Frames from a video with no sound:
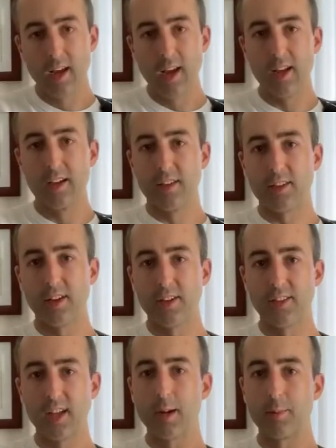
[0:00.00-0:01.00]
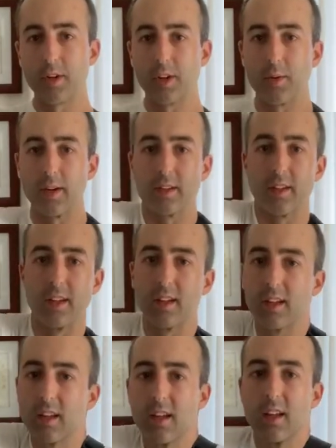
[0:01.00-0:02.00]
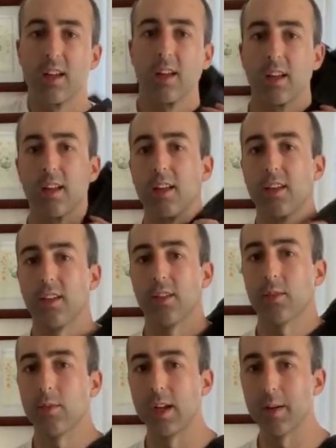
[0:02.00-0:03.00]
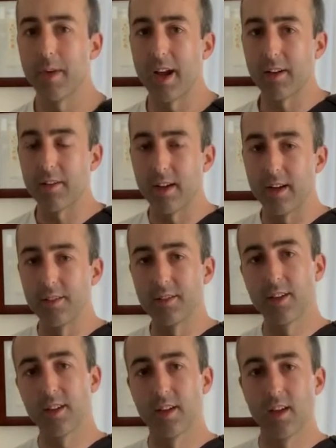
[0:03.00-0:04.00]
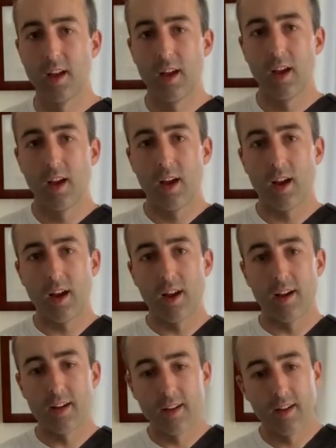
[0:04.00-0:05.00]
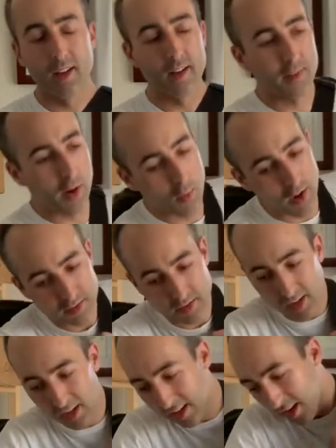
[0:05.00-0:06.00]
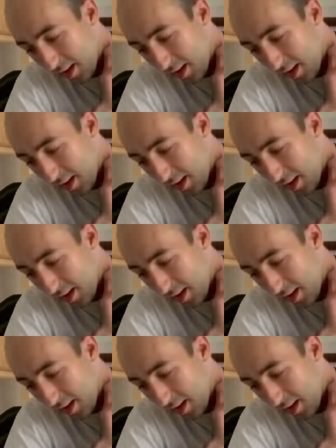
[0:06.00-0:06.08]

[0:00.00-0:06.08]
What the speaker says: and just close that up really quickly, swing it back around. If I want to get on the